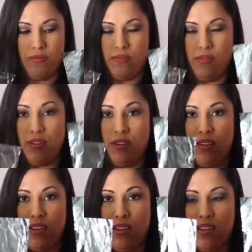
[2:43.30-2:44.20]

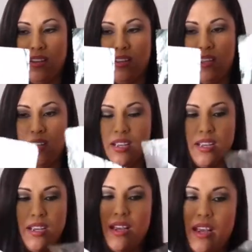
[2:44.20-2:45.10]

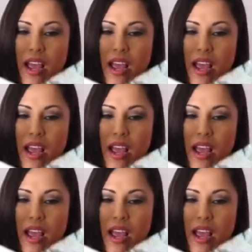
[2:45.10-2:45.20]
(no one is talking)